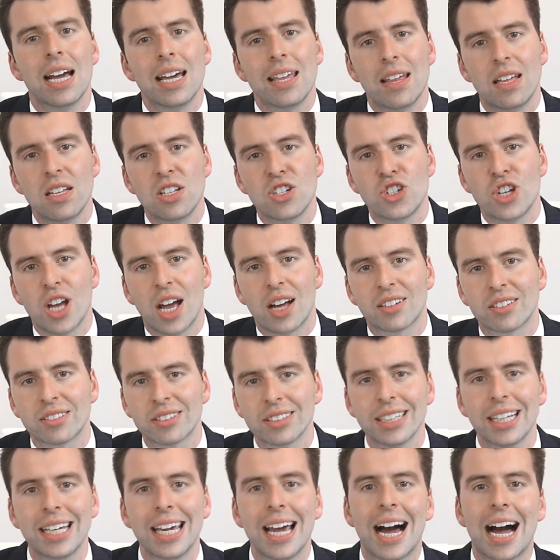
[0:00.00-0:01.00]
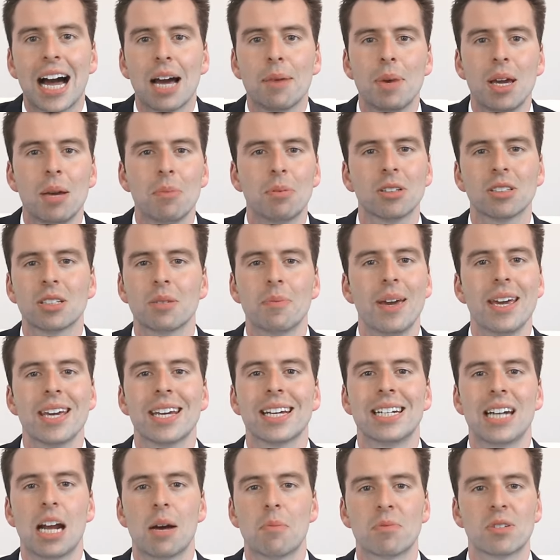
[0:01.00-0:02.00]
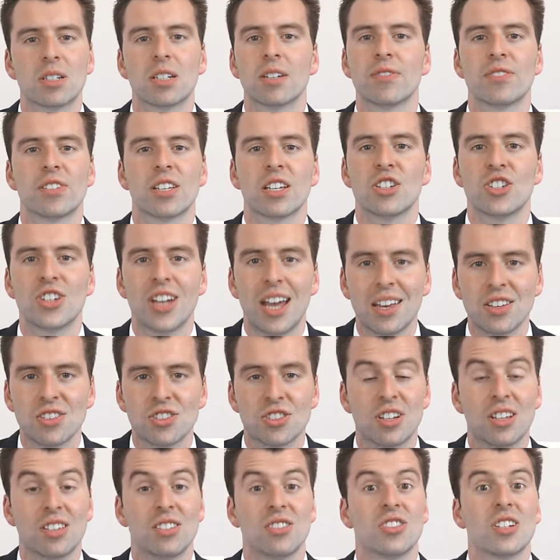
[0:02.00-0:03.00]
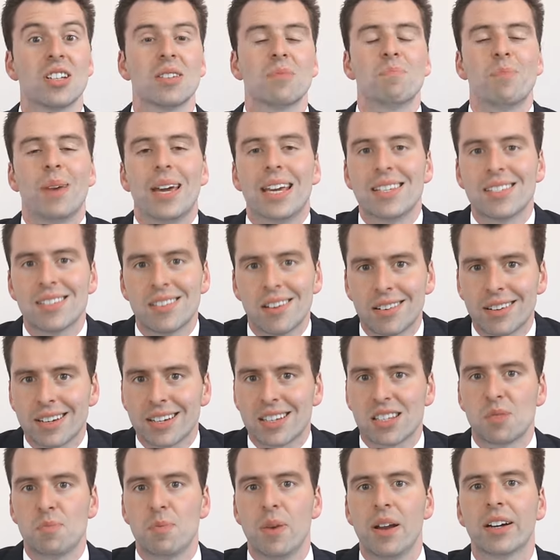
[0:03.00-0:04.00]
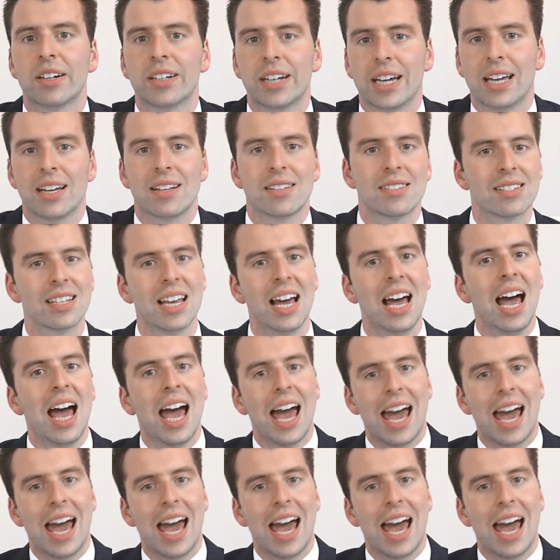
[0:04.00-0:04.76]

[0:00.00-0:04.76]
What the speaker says: Then generally, I'm able to make a number of suggestions just based on experience